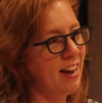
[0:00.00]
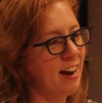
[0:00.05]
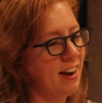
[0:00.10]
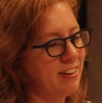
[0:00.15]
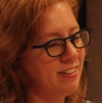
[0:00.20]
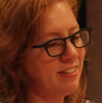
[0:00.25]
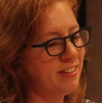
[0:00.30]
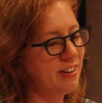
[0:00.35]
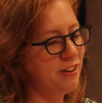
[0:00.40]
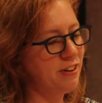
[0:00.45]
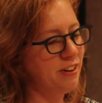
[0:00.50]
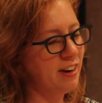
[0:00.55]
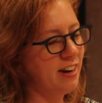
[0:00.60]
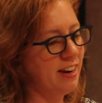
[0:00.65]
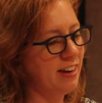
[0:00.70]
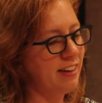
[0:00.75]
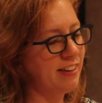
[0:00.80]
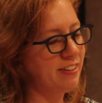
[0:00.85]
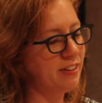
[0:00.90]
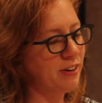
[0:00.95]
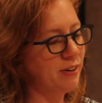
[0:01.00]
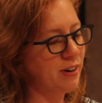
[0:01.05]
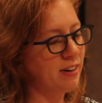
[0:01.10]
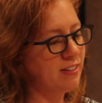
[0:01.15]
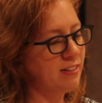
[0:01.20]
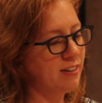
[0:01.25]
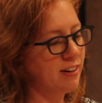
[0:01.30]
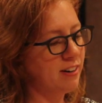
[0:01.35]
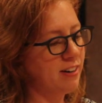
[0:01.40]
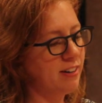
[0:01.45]
And so so I
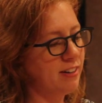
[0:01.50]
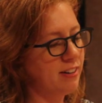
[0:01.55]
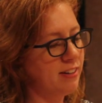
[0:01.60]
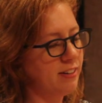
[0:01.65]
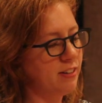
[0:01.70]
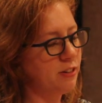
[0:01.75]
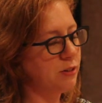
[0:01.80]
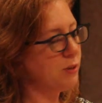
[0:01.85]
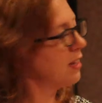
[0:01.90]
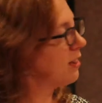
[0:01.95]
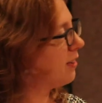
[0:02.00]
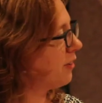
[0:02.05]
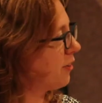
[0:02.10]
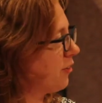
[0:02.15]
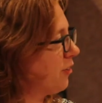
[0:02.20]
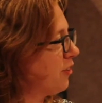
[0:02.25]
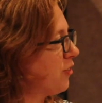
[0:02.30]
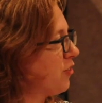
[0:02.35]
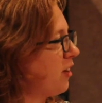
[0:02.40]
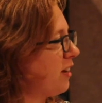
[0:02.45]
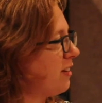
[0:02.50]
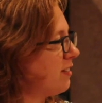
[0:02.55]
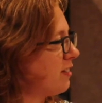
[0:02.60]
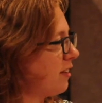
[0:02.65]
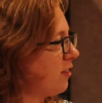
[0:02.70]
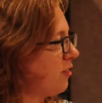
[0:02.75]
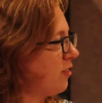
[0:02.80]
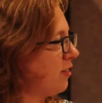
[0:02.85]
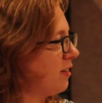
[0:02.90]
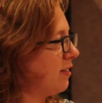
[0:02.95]
started doing literal
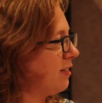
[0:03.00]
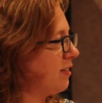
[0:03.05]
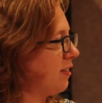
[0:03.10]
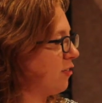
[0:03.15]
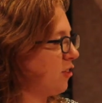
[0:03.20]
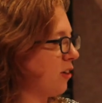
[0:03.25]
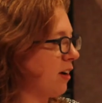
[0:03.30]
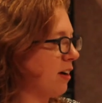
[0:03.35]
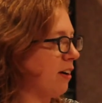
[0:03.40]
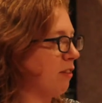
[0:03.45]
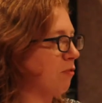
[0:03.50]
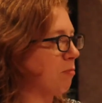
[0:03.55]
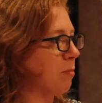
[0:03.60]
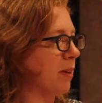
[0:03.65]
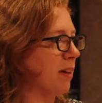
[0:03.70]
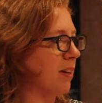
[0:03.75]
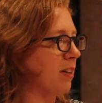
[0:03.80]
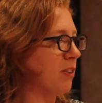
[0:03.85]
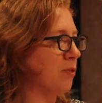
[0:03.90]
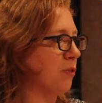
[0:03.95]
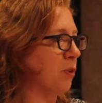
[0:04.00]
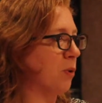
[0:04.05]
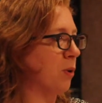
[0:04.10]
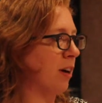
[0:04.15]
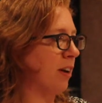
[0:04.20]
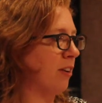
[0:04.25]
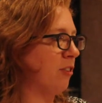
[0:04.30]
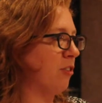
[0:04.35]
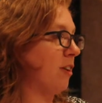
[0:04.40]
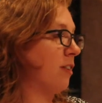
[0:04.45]
translations of Chekhov plays for
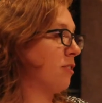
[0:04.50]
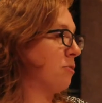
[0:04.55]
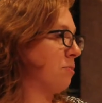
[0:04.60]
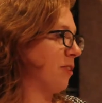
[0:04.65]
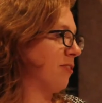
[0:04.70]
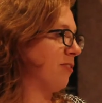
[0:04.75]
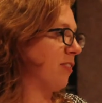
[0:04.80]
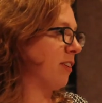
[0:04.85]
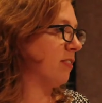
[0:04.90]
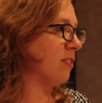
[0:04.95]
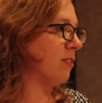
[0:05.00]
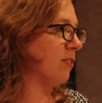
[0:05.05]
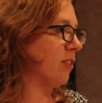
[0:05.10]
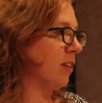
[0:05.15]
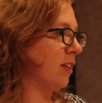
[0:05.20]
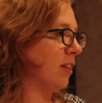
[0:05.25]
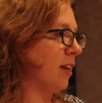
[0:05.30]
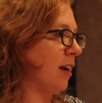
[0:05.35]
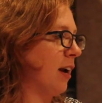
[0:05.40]
Oregon Shakespeare Festival,